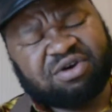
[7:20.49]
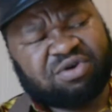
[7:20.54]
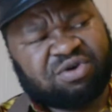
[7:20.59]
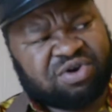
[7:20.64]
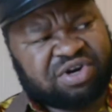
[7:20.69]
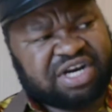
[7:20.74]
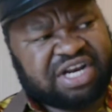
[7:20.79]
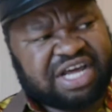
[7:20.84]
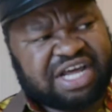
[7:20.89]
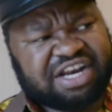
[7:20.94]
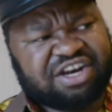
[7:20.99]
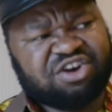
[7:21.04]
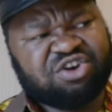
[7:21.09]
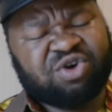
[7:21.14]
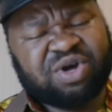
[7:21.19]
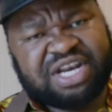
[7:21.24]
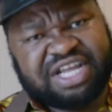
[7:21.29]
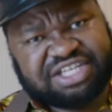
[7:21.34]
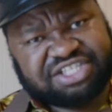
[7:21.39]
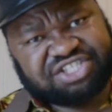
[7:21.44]
on
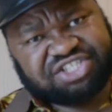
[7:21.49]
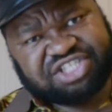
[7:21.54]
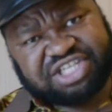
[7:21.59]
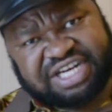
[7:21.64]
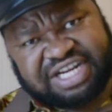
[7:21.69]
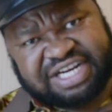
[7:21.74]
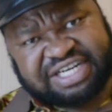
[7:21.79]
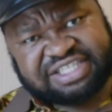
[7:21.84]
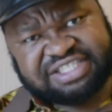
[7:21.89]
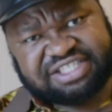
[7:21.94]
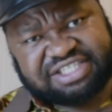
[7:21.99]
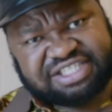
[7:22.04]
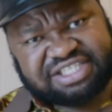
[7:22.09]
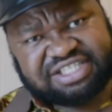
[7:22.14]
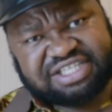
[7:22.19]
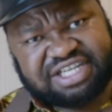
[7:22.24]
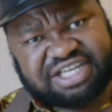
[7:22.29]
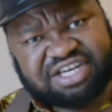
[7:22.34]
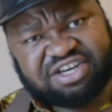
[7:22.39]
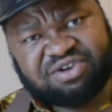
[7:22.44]
knowledge
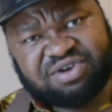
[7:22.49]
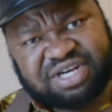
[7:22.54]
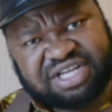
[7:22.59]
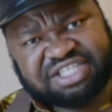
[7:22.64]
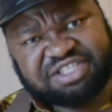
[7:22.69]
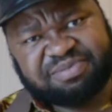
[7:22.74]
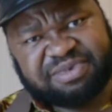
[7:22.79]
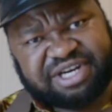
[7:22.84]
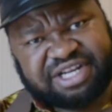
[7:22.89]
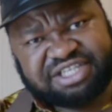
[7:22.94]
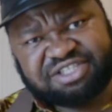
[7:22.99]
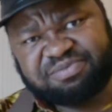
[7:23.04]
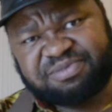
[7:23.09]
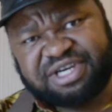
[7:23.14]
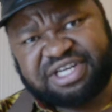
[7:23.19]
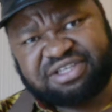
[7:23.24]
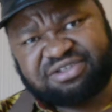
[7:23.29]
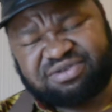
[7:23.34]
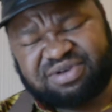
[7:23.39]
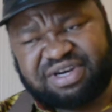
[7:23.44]
generation and knowledge
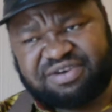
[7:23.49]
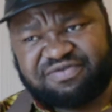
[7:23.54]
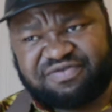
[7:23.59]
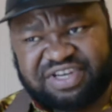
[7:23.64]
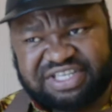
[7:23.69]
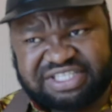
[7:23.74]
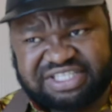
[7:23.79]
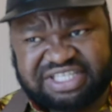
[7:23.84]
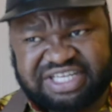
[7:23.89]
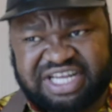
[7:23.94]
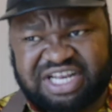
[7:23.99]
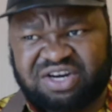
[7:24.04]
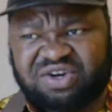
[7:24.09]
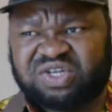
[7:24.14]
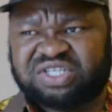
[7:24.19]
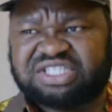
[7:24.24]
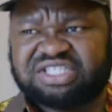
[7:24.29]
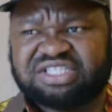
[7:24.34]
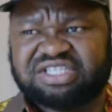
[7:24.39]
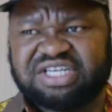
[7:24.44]
management. So investing a
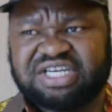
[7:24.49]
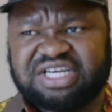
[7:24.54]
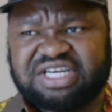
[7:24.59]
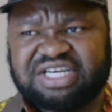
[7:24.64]
lot